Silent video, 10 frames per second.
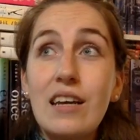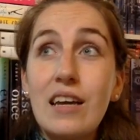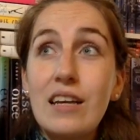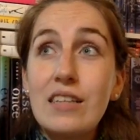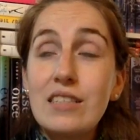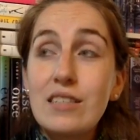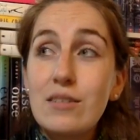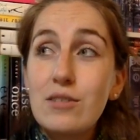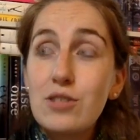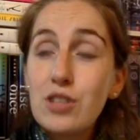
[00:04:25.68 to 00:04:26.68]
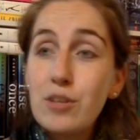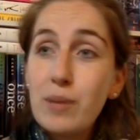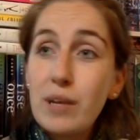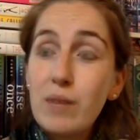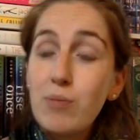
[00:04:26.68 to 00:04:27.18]
it should have
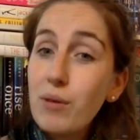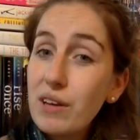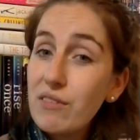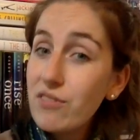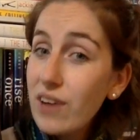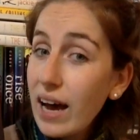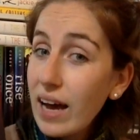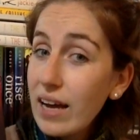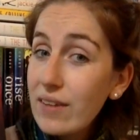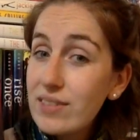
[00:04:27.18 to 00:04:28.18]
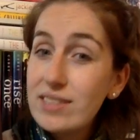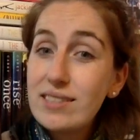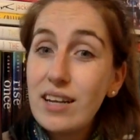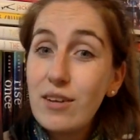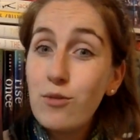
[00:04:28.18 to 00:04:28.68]
been a 0.5
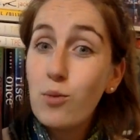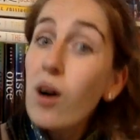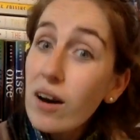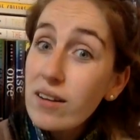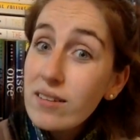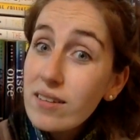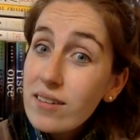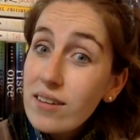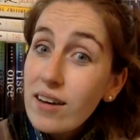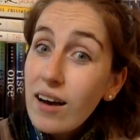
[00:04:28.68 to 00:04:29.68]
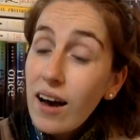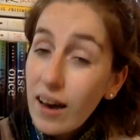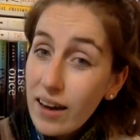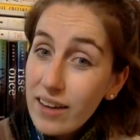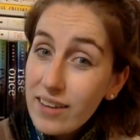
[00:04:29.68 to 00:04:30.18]
instead of 1
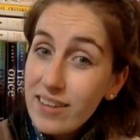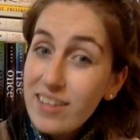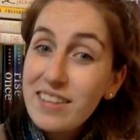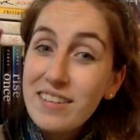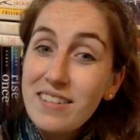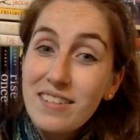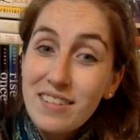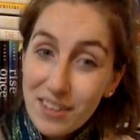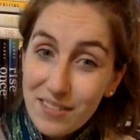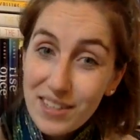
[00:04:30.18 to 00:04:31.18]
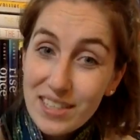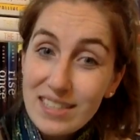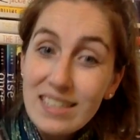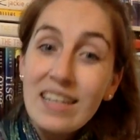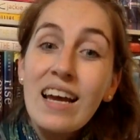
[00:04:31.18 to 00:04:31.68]
on Goodreads.
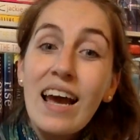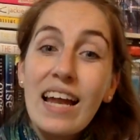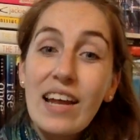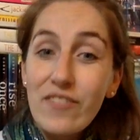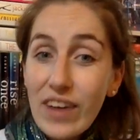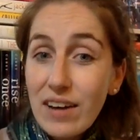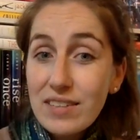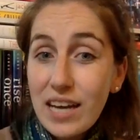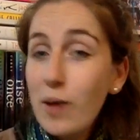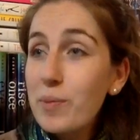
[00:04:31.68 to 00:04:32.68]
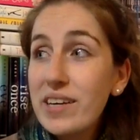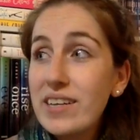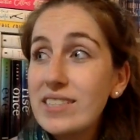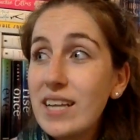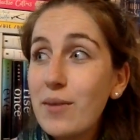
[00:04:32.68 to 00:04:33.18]
And I found out
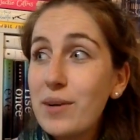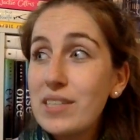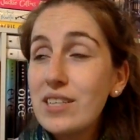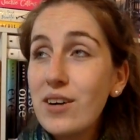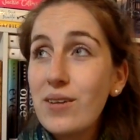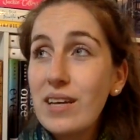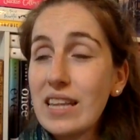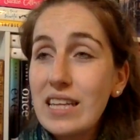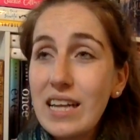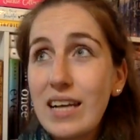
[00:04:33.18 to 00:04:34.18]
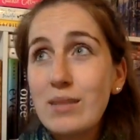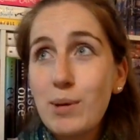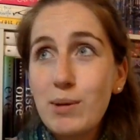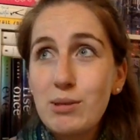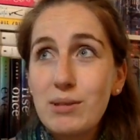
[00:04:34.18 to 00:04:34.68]
because I went to go look at the next
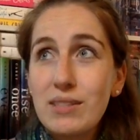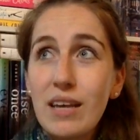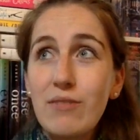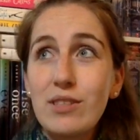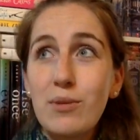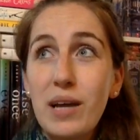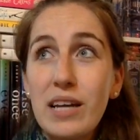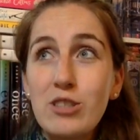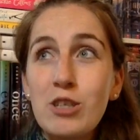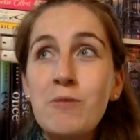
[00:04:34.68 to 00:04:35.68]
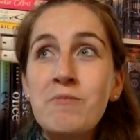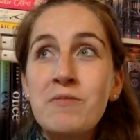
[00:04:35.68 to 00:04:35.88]
book, which was Life's a Witch,